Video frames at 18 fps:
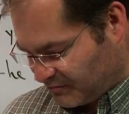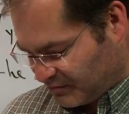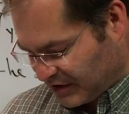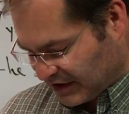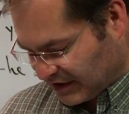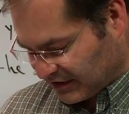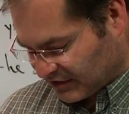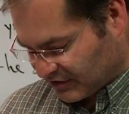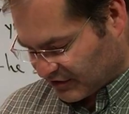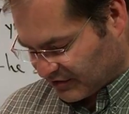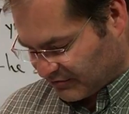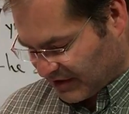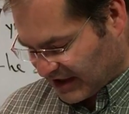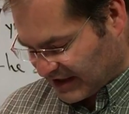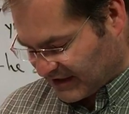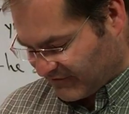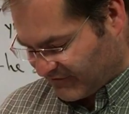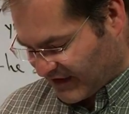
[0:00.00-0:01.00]
a pillar and
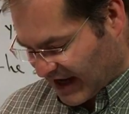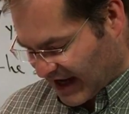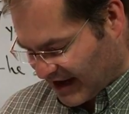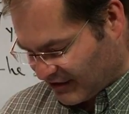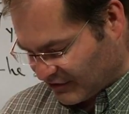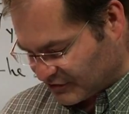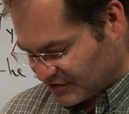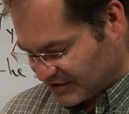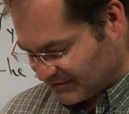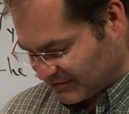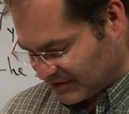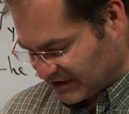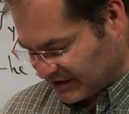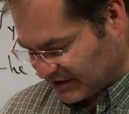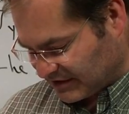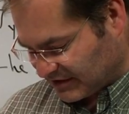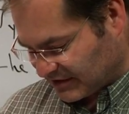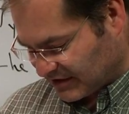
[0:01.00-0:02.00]
made a vow to
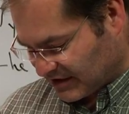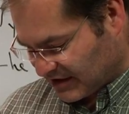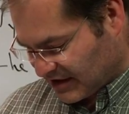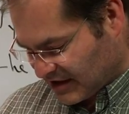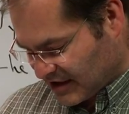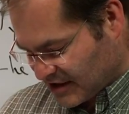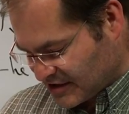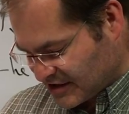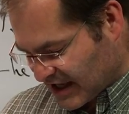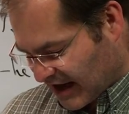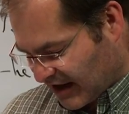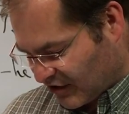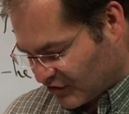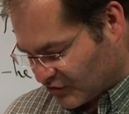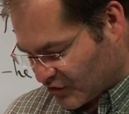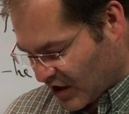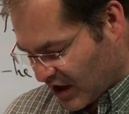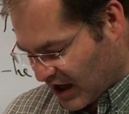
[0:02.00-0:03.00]
me.
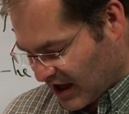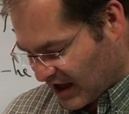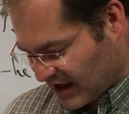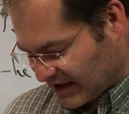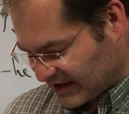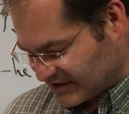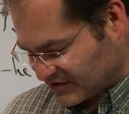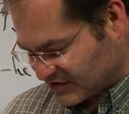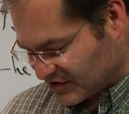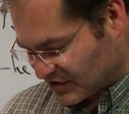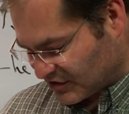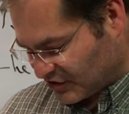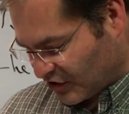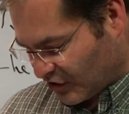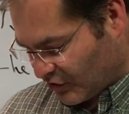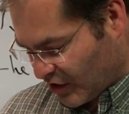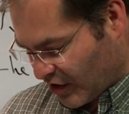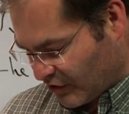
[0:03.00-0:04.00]
Now arise,
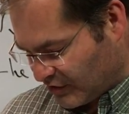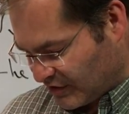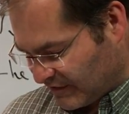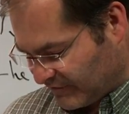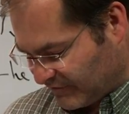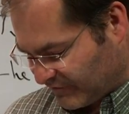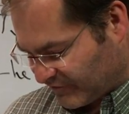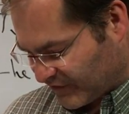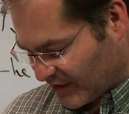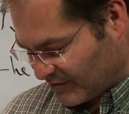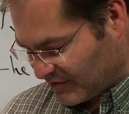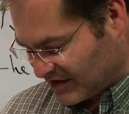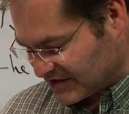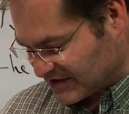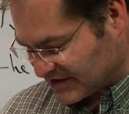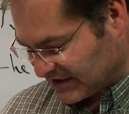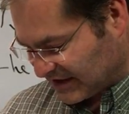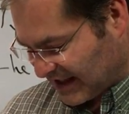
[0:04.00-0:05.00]
go out from
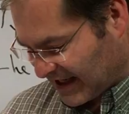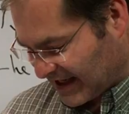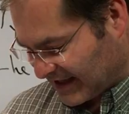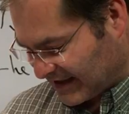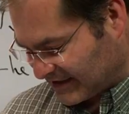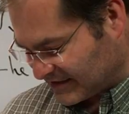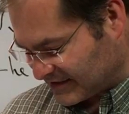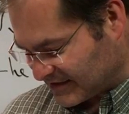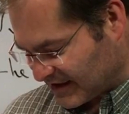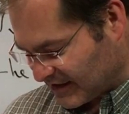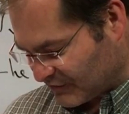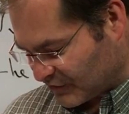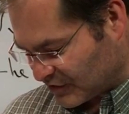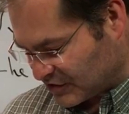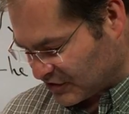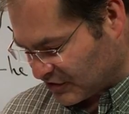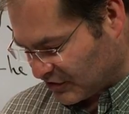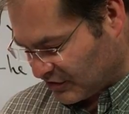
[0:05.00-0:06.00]
this land, and
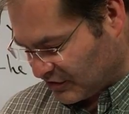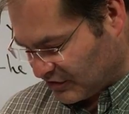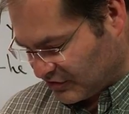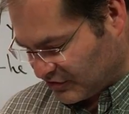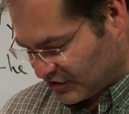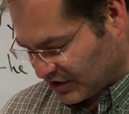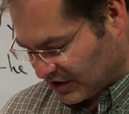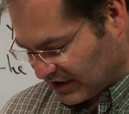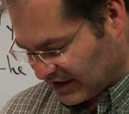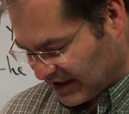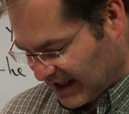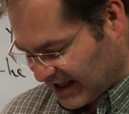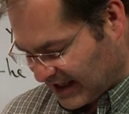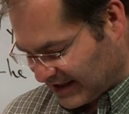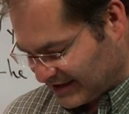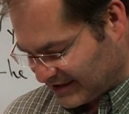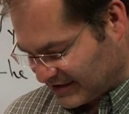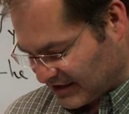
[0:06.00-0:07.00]
return to the
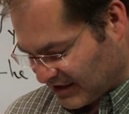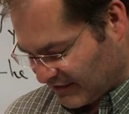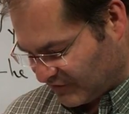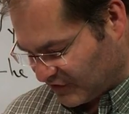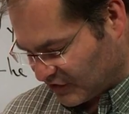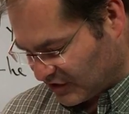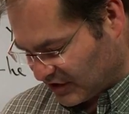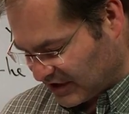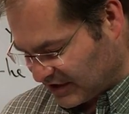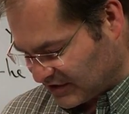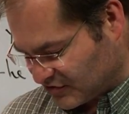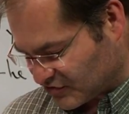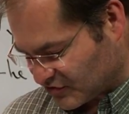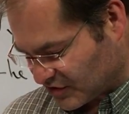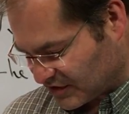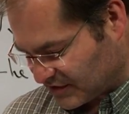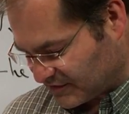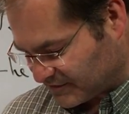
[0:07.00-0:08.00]
land of your
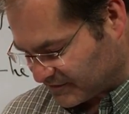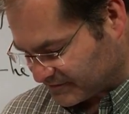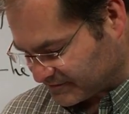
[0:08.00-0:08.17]
kindred.